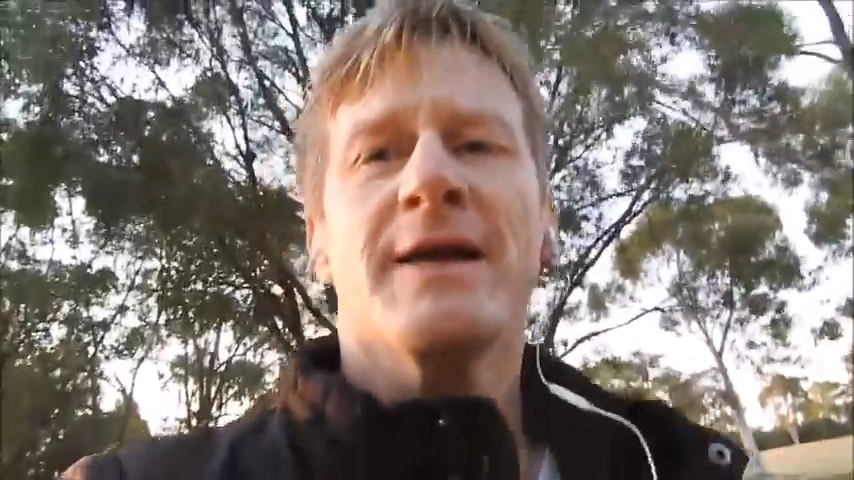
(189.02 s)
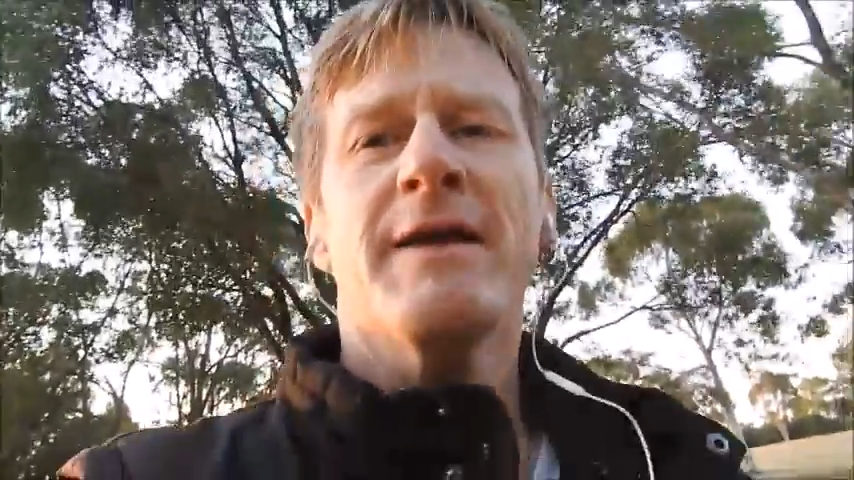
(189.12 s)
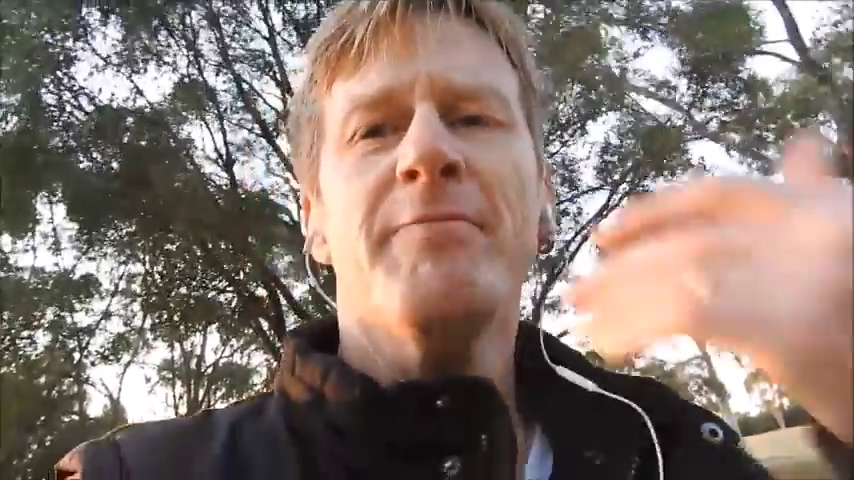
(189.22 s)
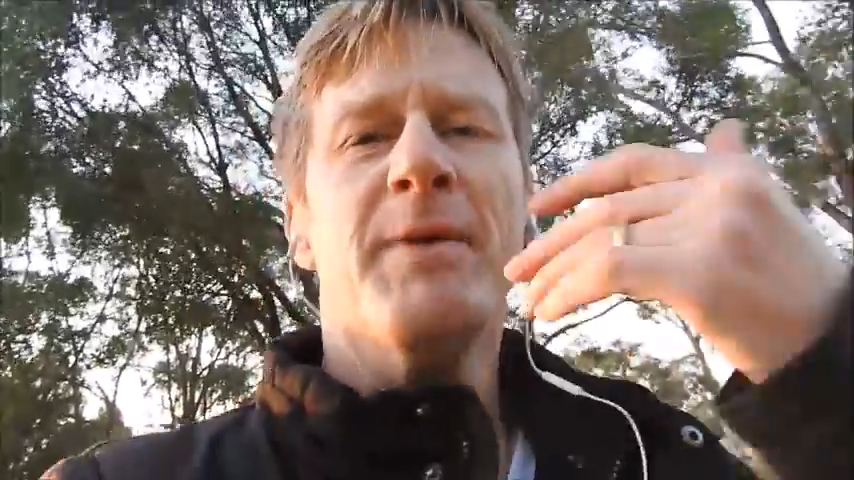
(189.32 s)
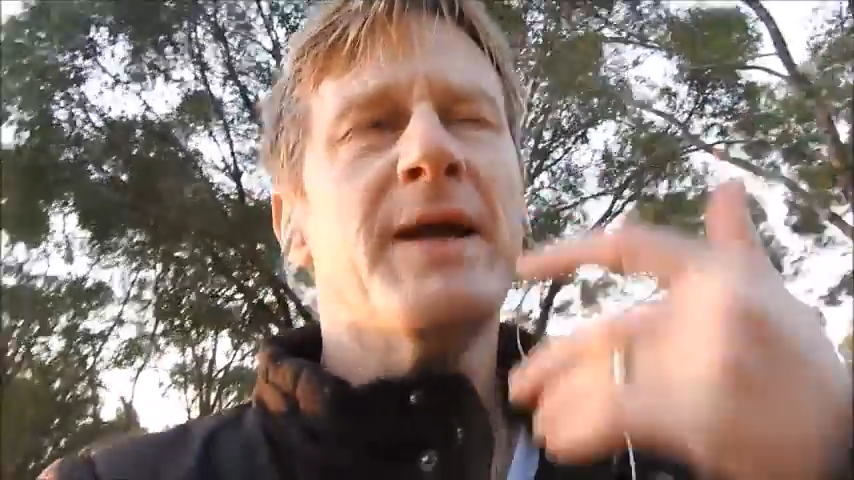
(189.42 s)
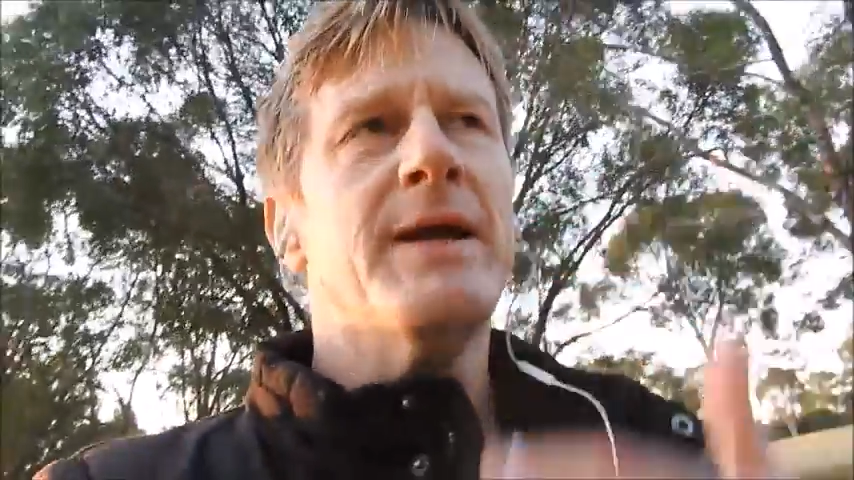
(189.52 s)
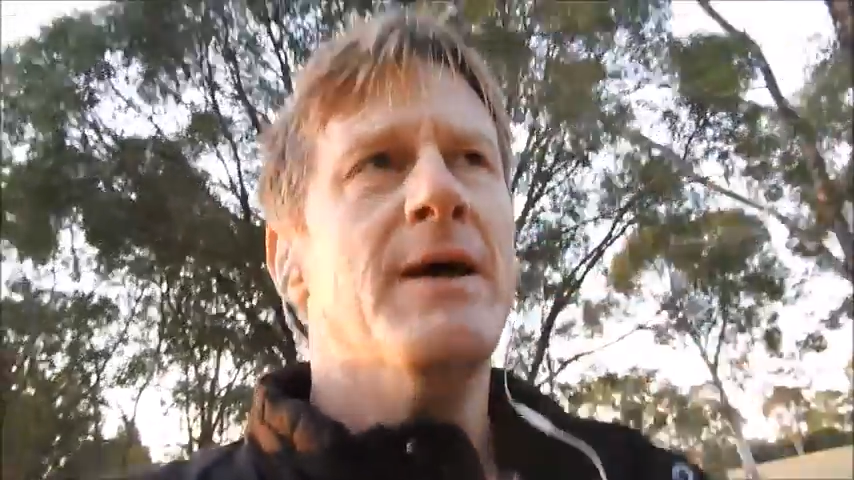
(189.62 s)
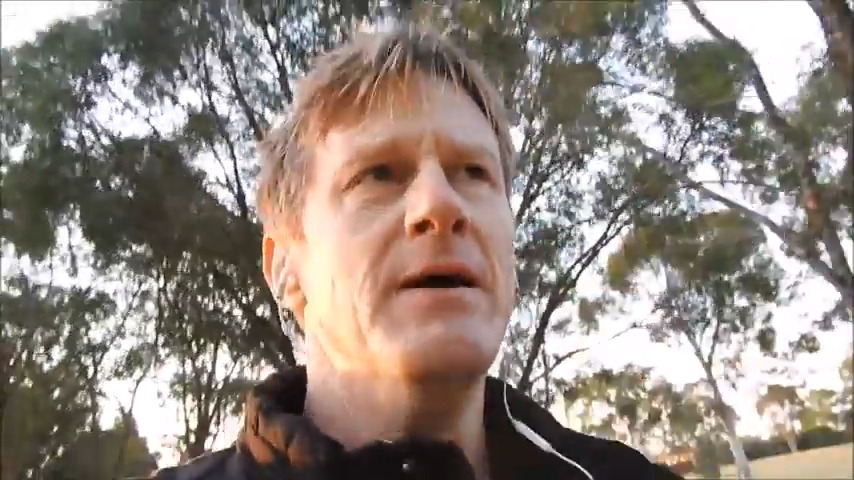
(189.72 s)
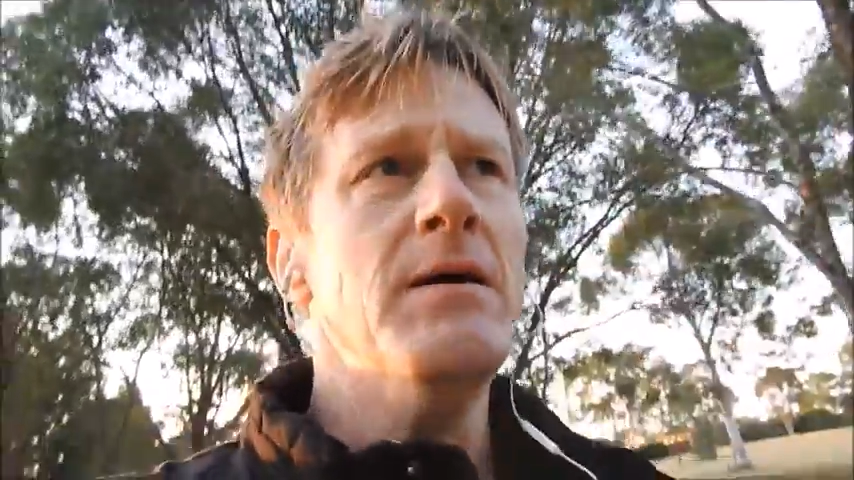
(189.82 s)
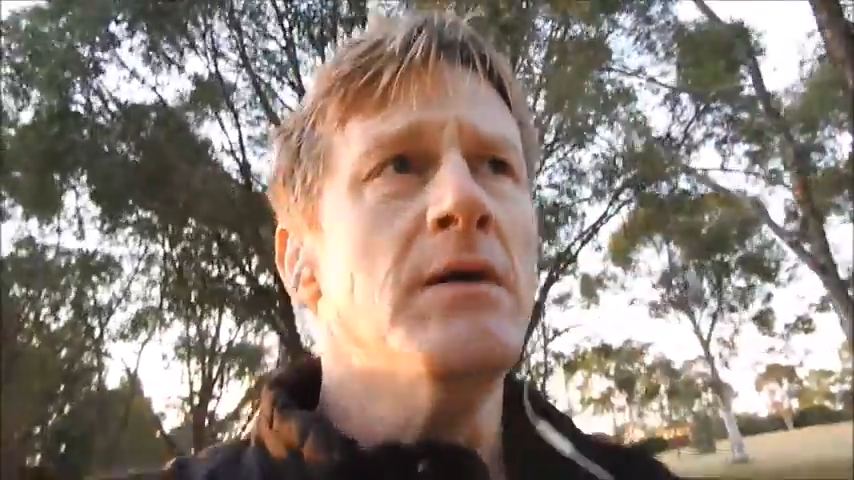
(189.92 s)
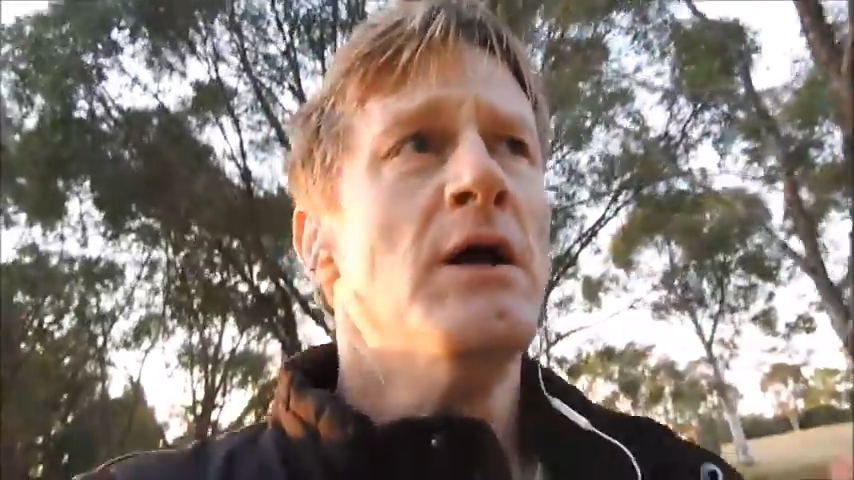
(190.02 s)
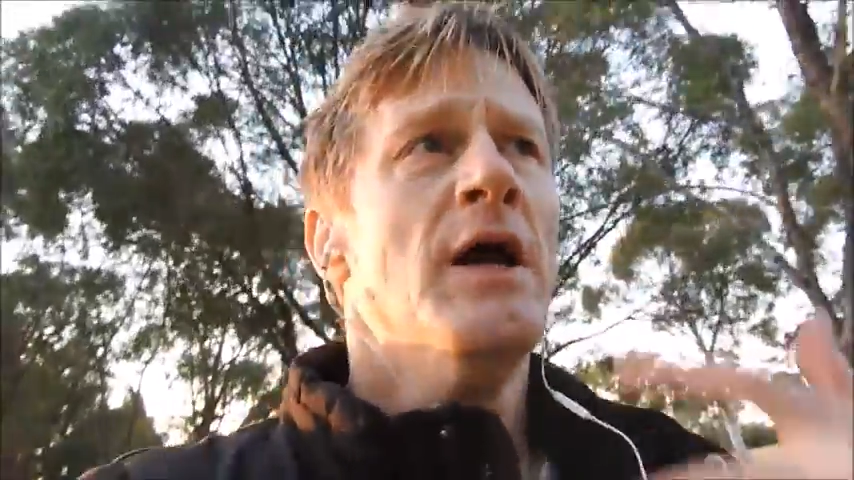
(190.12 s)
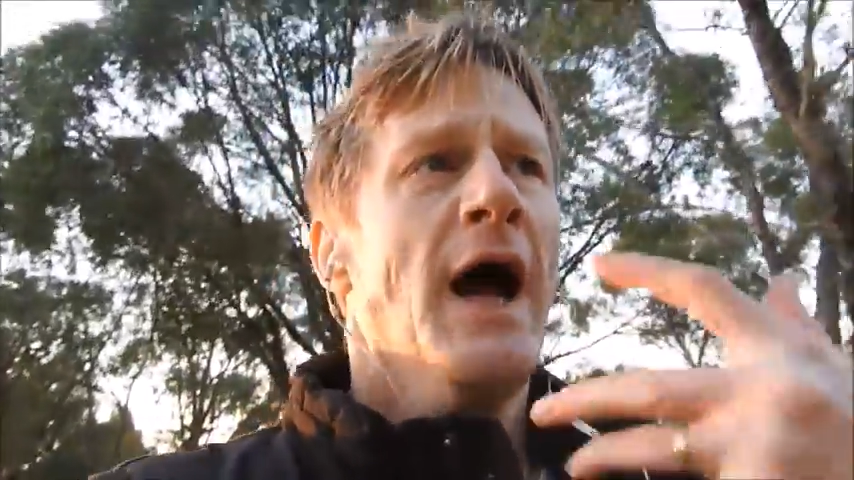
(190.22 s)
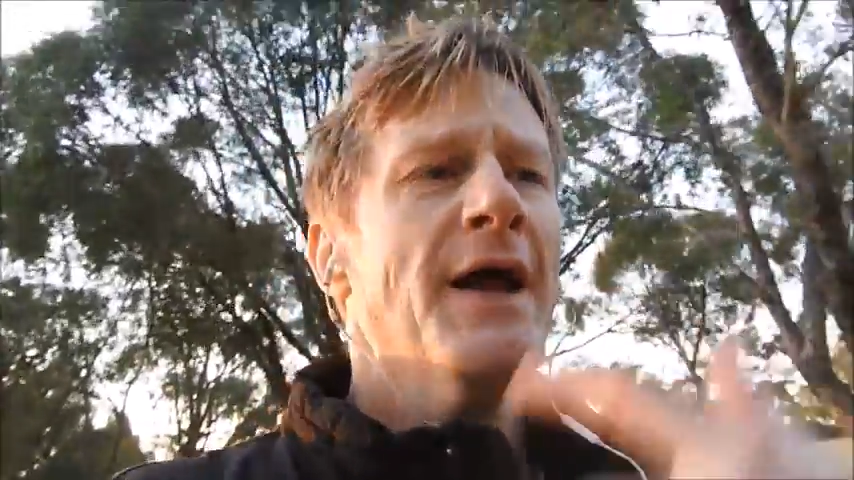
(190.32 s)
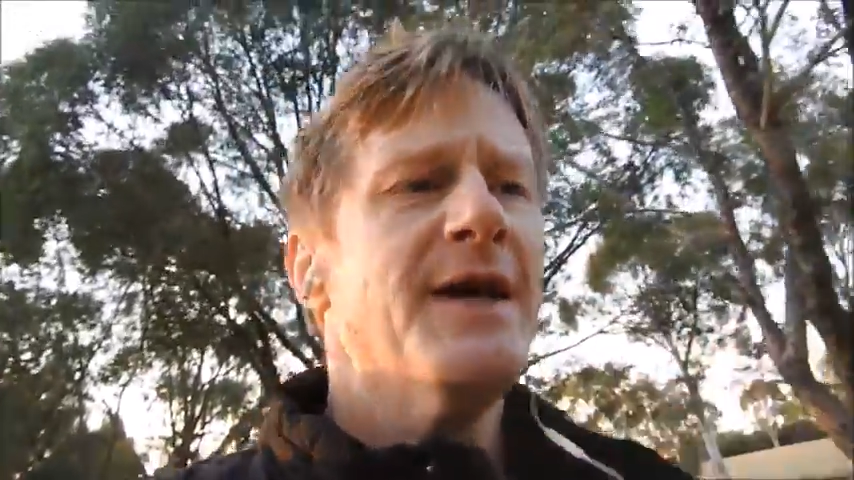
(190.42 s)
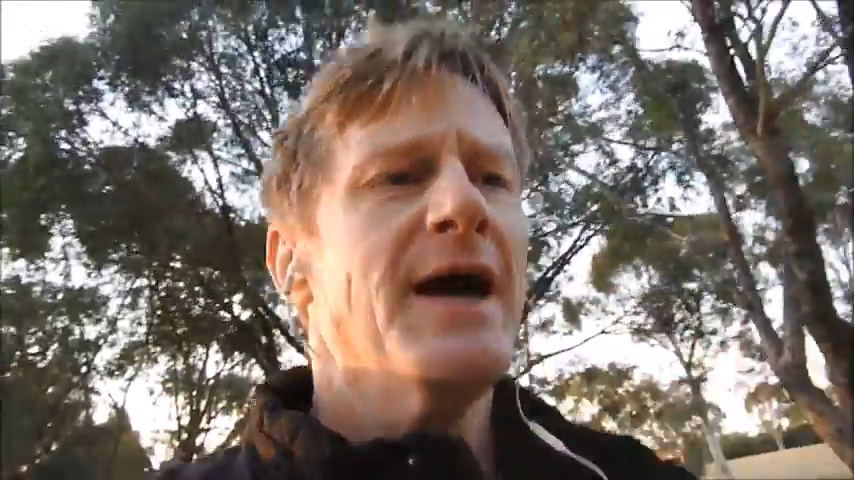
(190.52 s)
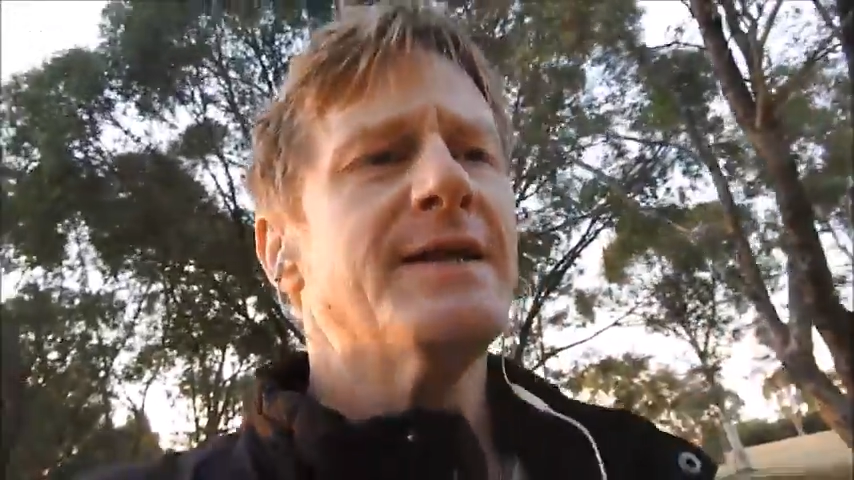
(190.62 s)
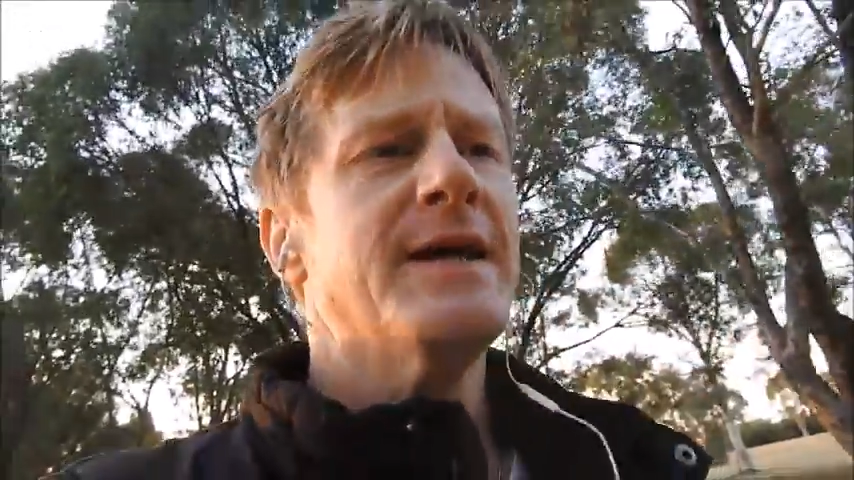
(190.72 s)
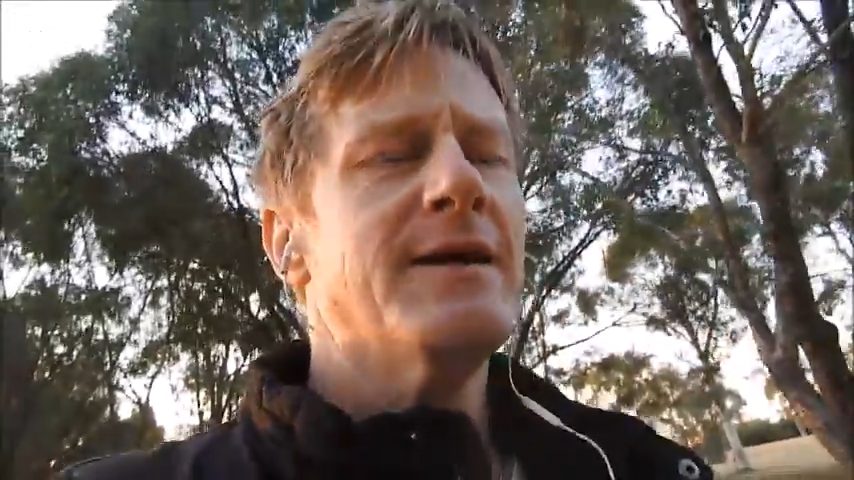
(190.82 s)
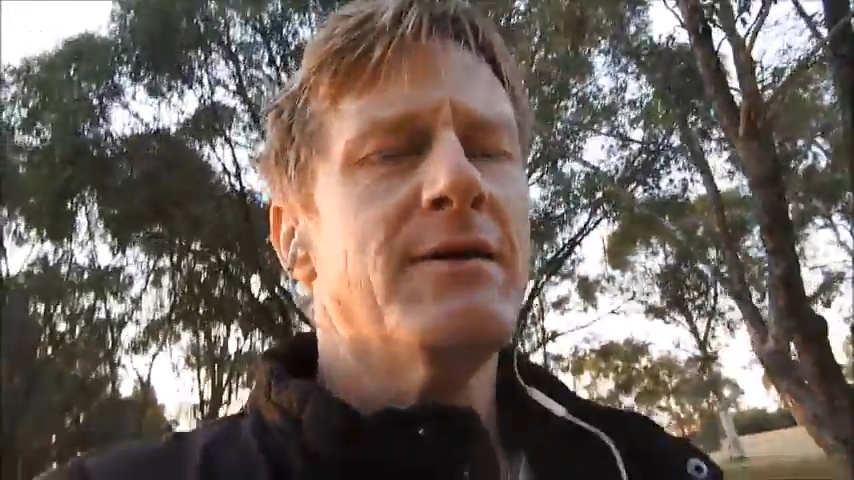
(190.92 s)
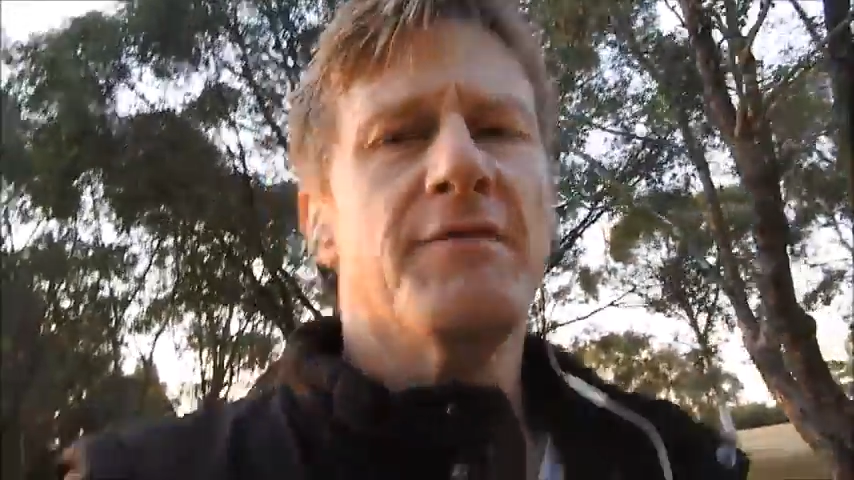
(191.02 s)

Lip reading: give me an idea